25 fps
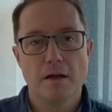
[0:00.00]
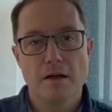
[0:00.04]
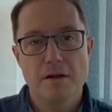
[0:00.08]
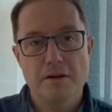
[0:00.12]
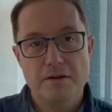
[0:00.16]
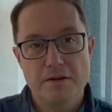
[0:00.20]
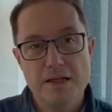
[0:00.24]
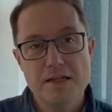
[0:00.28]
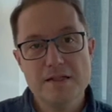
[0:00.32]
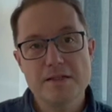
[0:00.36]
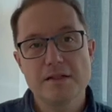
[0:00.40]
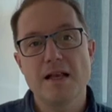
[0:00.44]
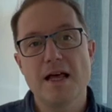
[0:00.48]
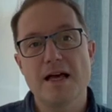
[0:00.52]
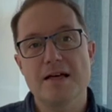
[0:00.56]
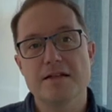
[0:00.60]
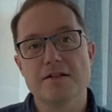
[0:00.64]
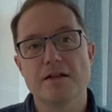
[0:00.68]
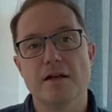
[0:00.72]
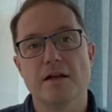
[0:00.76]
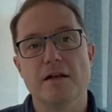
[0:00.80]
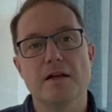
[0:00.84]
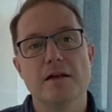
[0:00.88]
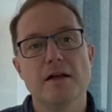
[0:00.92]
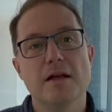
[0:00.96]
This
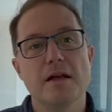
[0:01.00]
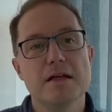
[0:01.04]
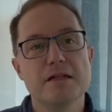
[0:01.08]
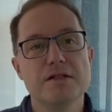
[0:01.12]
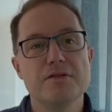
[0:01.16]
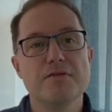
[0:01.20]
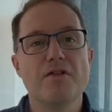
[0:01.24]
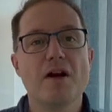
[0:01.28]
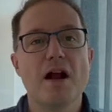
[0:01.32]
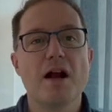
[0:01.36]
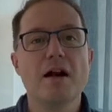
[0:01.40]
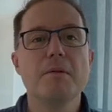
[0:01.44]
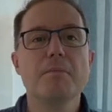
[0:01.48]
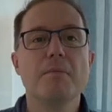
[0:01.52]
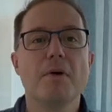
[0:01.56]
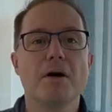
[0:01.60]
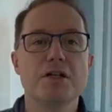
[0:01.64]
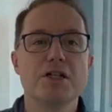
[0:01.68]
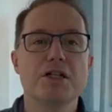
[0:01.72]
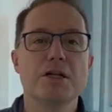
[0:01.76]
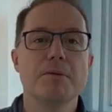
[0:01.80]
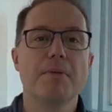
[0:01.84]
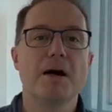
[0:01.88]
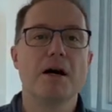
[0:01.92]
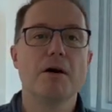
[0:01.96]
lesson is very much
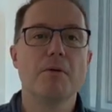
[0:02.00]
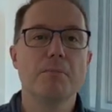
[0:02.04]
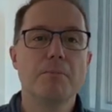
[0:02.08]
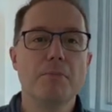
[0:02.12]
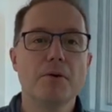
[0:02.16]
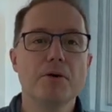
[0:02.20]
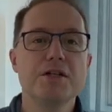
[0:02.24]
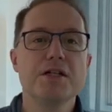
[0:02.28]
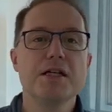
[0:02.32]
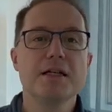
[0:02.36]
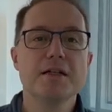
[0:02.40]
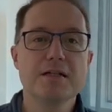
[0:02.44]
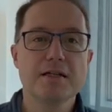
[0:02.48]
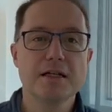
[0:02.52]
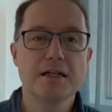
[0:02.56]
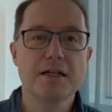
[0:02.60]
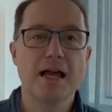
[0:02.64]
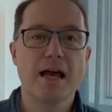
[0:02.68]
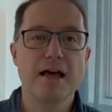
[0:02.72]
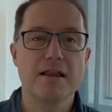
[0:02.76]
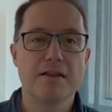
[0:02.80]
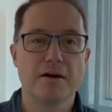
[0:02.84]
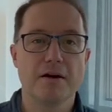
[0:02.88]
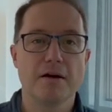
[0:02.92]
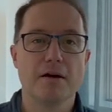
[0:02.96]
about putting
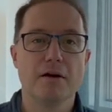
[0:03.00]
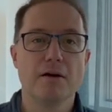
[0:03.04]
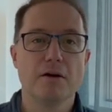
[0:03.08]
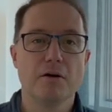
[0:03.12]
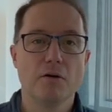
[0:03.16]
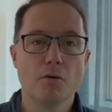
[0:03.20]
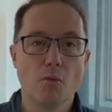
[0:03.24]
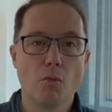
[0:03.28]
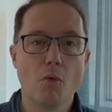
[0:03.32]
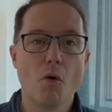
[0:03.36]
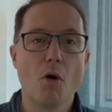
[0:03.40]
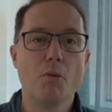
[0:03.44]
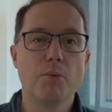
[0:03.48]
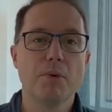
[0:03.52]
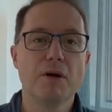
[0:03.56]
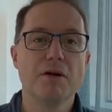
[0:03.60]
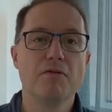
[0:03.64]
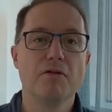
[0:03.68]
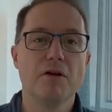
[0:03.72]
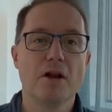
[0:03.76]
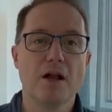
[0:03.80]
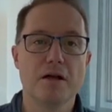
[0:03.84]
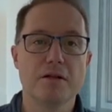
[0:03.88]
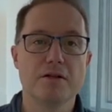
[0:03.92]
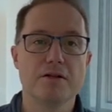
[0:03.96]
together what we've
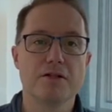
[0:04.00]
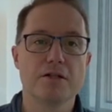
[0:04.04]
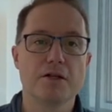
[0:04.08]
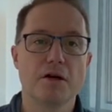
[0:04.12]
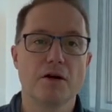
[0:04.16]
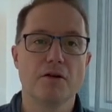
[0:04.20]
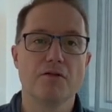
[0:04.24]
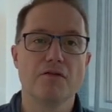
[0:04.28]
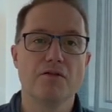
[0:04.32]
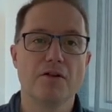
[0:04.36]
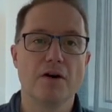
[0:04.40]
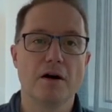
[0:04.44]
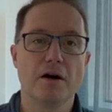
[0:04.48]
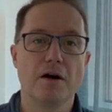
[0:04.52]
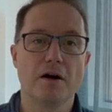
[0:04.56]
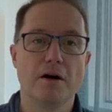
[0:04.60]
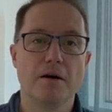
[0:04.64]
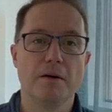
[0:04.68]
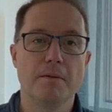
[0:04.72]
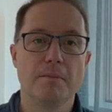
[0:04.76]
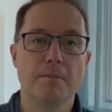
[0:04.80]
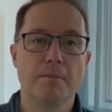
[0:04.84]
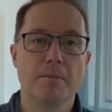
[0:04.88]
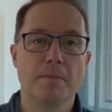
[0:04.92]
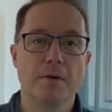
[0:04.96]
learned so far.
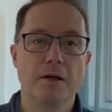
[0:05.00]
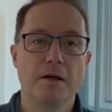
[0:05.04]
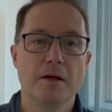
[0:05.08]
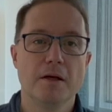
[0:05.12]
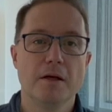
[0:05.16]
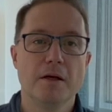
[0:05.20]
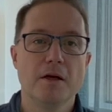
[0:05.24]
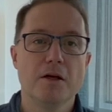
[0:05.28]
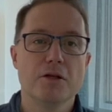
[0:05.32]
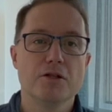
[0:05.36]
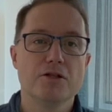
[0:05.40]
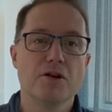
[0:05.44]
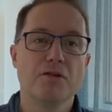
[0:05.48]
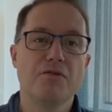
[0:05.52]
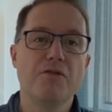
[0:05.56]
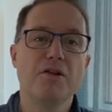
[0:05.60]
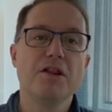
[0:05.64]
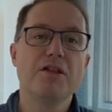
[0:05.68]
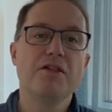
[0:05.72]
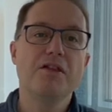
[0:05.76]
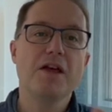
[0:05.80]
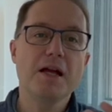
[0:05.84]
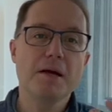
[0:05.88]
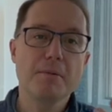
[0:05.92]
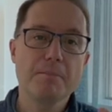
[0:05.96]
So if we
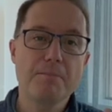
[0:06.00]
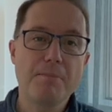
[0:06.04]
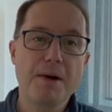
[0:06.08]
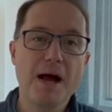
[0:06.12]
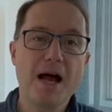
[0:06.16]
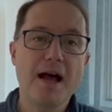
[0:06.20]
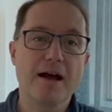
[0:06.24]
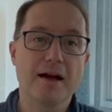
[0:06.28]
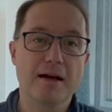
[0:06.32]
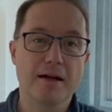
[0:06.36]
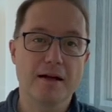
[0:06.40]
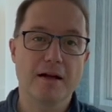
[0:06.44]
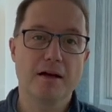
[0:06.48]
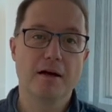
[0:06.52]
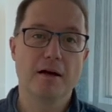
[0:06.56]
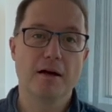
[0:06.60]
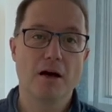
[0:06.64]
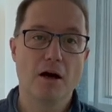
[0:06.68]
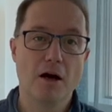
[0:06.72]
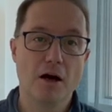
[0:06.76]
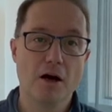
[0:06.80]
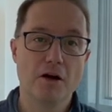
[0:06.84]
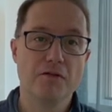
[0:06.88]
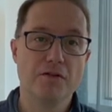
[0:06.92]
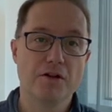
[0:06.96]
think back
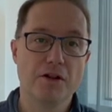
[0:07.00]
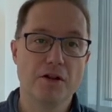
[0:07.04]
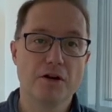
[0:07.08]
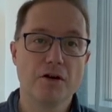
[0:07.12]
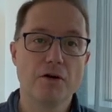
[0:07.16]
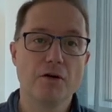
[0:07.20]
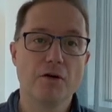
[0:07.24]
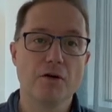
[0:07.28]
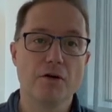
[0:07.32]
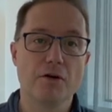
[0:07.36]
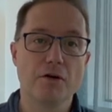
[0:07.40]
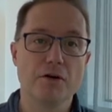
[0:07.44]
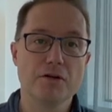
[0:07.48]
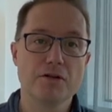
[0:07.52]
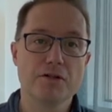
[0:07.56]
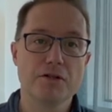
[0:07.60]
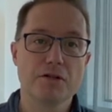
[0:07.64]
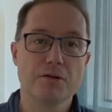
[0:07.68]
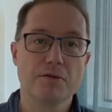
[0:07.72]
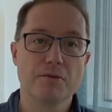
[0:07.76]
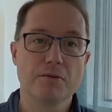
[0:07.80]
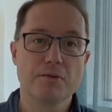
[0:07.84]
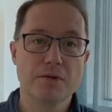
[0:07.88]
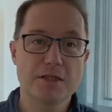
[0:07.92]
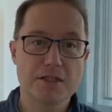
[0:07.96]
over the course,
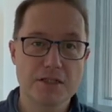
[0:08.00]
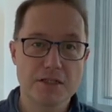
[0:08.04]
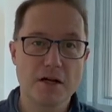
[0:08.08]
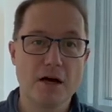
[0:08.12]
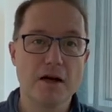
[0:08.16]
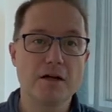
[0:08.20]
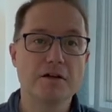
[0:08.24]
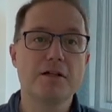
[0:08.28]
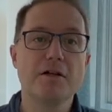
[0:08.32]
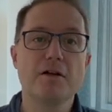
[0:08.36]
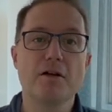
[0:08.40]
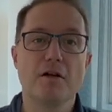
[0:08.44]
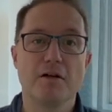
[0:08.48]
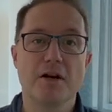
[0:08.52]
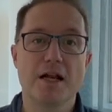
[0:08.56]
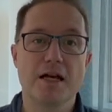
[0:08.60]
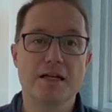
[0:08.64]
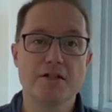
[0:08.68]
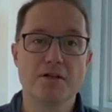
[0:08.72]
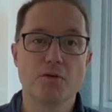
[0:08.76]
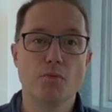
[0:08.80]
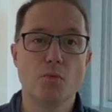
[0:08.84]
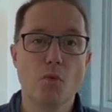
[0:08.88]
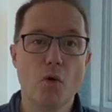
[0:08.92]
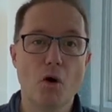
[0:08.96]
we started on
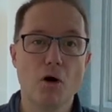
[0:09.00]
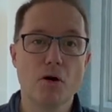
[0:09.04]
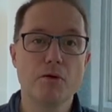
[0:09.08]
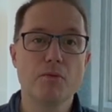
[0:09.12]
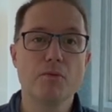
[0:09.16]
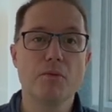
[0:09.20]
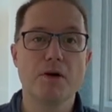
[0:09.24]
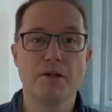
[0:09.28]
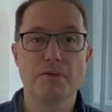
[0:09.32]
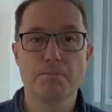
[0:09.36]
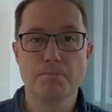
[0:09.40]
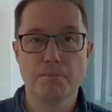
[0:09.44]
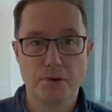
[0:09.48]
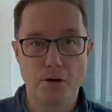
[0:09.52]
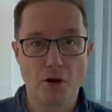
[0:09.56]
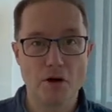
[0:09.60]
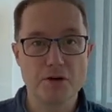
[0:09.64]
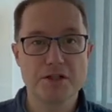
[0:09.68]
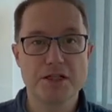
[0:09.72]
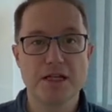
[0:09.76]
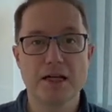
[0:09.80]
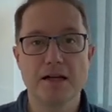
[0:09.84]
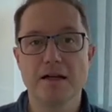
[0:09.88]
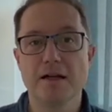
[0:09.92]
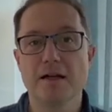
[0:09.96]
lesson 1 with
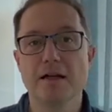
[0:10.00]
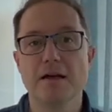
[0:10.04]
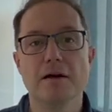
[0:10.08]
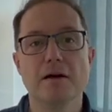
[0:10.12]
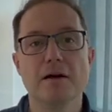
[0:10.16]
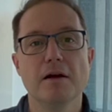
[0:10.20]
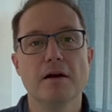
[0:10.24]
plotting